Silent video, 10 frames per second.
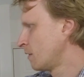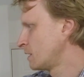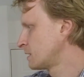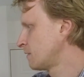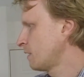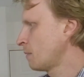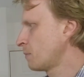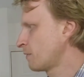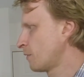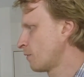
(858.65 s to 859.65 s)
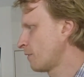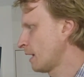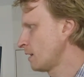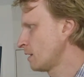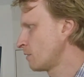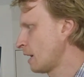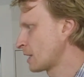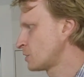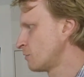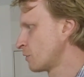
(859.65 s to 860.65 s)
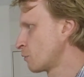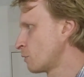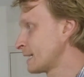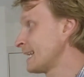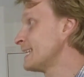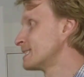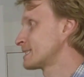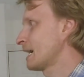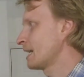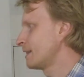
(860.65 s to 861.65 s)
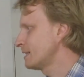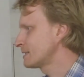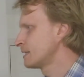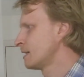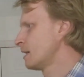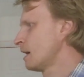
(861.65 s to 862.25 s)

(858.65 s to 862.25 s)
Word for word: There is an MP4 file actually recorded inside this